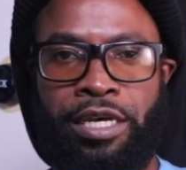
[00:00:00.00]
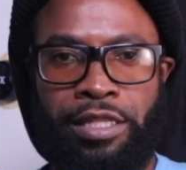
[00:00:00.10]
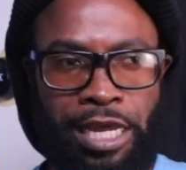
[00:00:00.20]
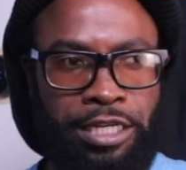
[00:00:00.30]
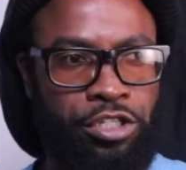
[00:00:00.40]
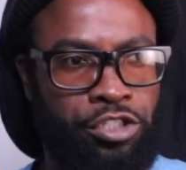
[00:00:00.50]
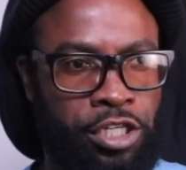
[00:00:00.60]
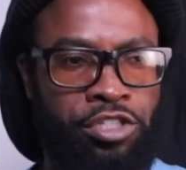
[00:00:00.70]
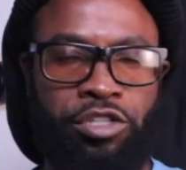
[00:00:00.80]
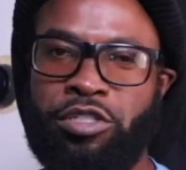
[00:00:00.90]
that is
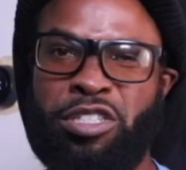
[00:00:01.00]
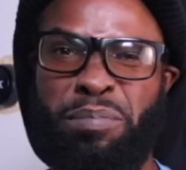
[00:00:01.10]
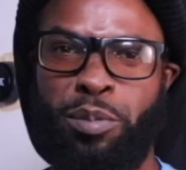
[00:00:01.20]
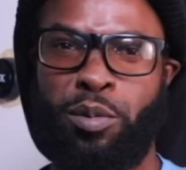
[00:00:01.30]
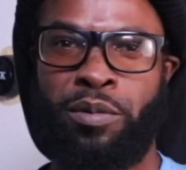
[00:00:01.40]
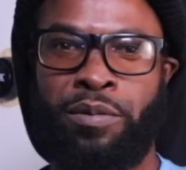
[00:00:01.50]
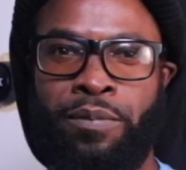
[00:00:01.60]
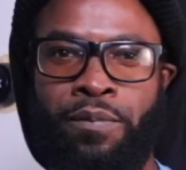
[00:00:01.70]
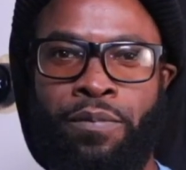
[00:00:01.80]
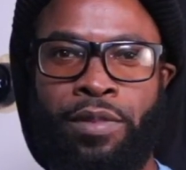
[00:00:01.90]
just simple
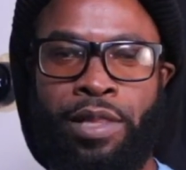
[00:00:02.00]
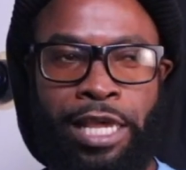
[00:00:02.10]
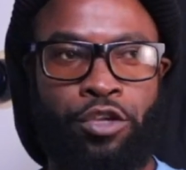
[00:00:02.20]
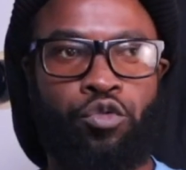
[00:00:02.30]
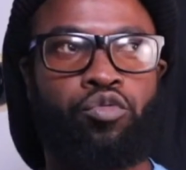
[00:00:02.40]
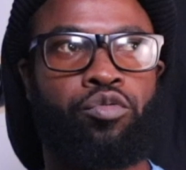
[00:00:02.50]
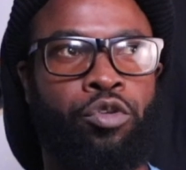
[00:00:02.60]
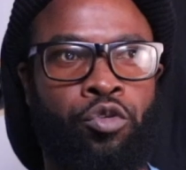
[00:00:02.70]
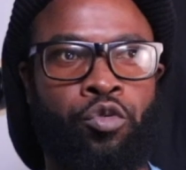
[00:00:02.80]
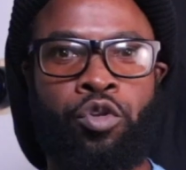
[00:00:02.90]
like you
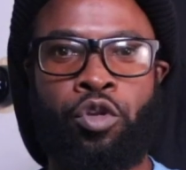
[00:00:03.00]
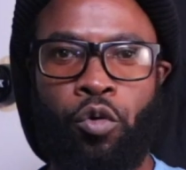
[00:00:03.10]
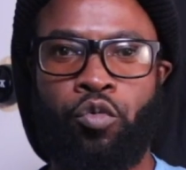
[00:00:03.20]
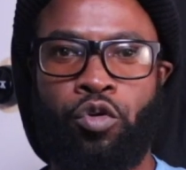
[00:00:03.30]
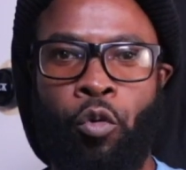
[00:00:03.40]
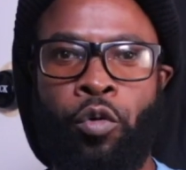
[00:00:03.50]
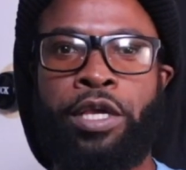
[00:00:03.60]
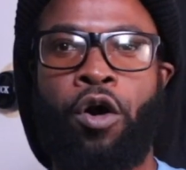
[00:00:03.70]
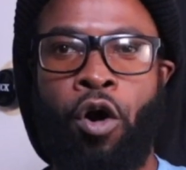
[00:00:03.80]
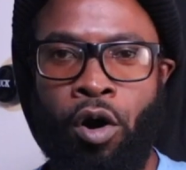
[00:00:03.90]
you know
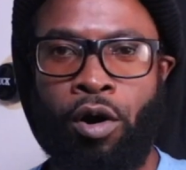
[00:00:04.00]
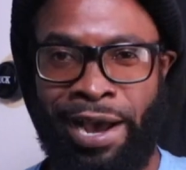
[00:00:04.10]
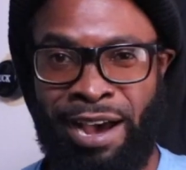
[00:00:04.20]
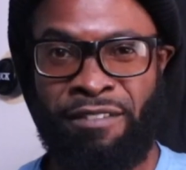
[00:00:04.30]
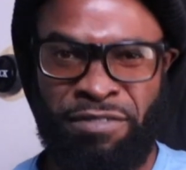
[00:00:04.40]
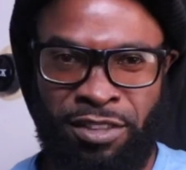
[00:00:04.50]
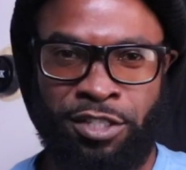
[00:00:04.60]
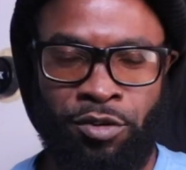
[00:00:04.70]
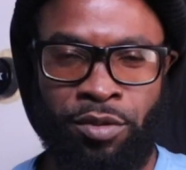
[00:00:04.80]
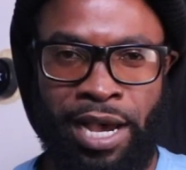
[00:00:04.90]
we all have to
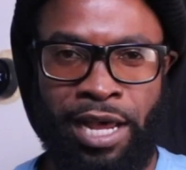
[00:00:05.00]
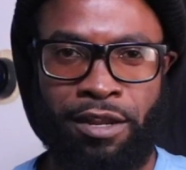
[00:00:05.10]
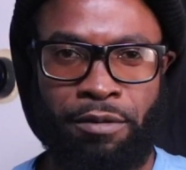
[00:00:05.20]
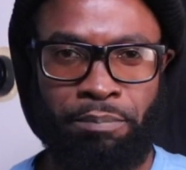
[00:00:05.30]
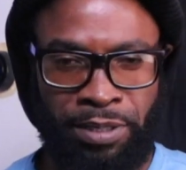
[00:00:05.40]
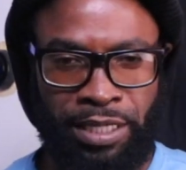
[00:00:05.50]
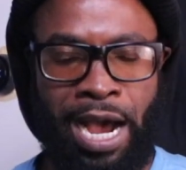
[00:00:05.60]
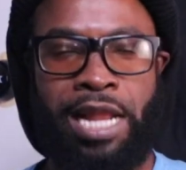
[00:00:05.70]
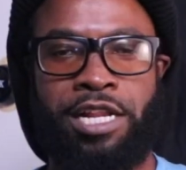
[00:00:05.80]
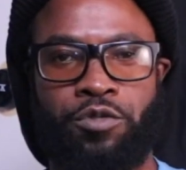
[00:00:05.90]
do that be
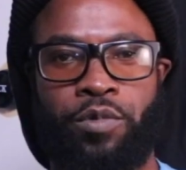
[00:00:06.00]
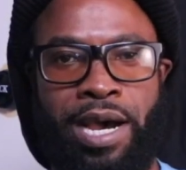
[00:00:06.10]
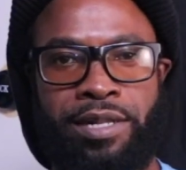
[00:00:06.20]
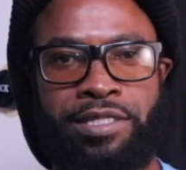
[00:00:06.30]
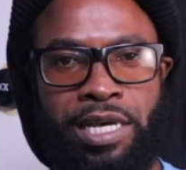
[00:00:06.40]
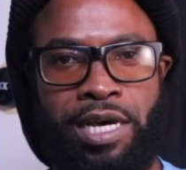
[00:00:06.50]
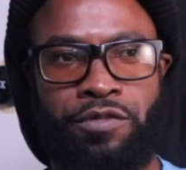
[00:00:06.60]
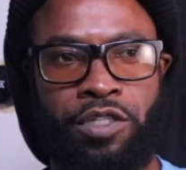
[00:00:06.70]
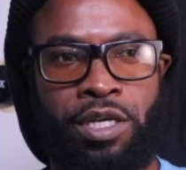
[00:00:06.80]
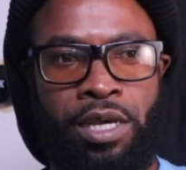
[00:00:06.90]
honest with
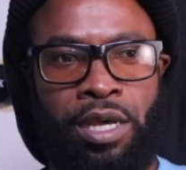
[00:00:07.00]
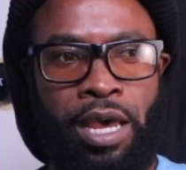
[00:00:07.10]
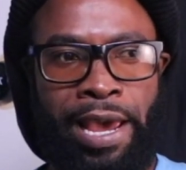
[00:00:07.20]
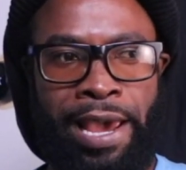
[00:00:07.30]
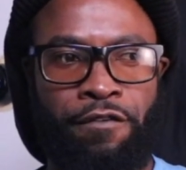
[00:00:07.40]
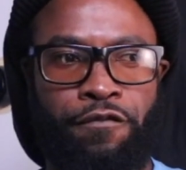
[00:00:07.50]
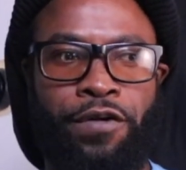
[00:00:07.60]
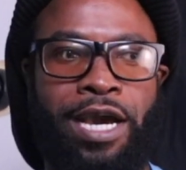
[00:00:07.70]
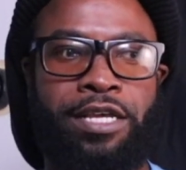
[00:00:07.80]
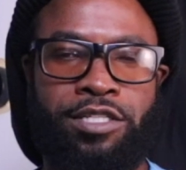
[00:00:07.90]
ourselves and
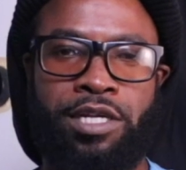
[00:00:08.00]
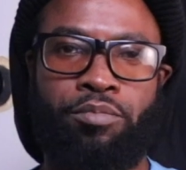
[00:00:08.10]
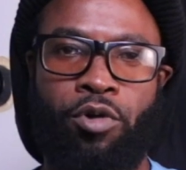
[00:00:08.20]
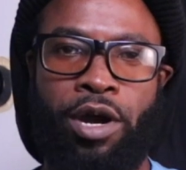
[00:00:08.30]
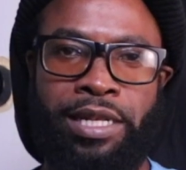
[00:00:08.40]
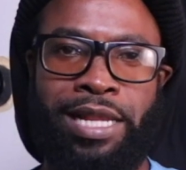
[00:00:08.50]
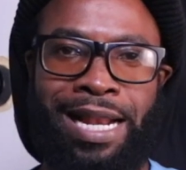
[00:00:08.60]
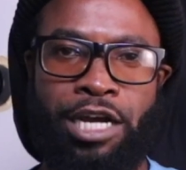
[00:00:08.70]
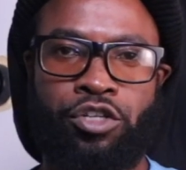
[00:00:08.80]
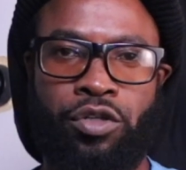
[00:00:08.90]
find someone that
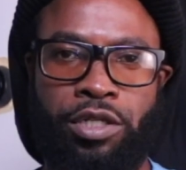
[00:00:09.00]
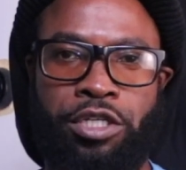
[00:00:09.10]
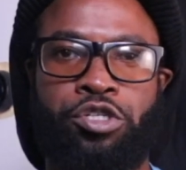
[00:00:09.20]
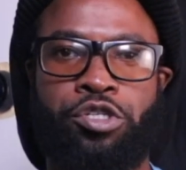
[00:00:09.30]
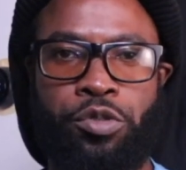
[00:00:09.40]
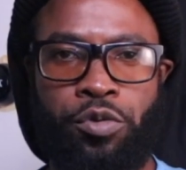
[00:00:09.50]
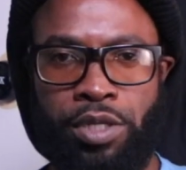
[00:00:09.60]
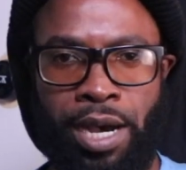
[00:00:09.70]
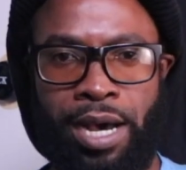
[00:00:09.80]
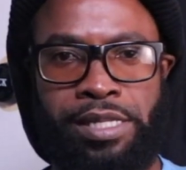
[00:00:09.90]
actually suit
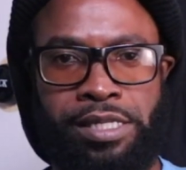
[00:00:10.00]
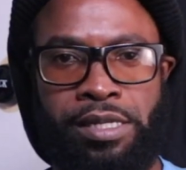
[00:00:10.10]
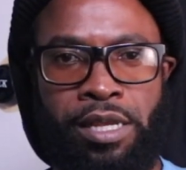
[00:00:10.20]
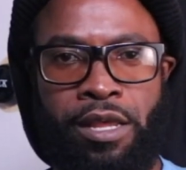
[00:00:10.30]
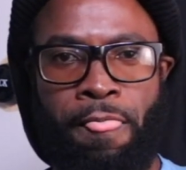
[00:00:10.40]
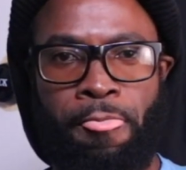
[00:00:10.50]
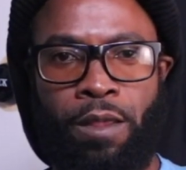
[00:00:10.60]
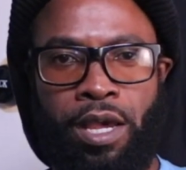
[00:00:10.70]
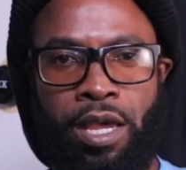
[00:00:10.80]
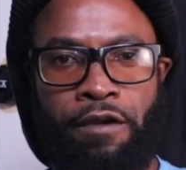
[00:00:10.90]
us
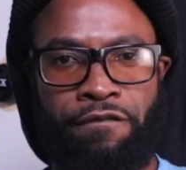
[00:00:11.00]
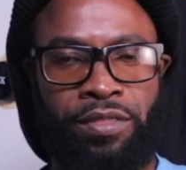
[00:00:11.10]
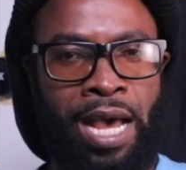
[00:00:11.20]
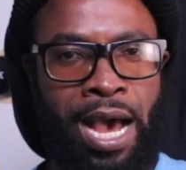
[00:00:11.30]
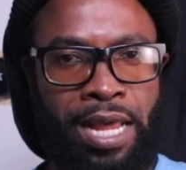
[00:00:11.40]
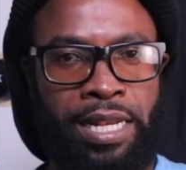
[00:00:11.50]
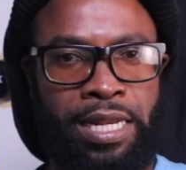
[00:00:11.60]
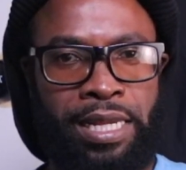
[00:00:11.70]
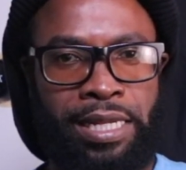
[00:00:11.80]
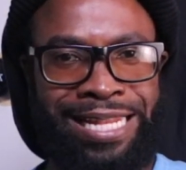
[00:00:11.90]
if not
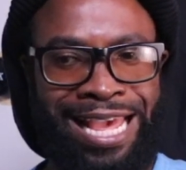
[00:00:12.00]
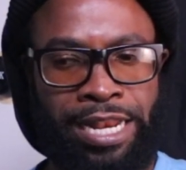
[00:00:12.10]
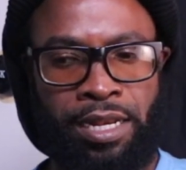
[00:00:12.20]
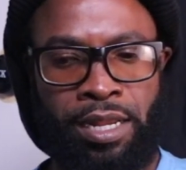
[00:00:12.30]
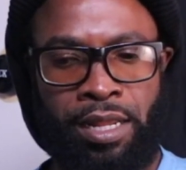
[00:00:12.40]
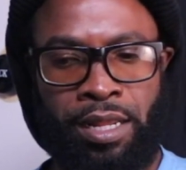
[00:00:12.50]
then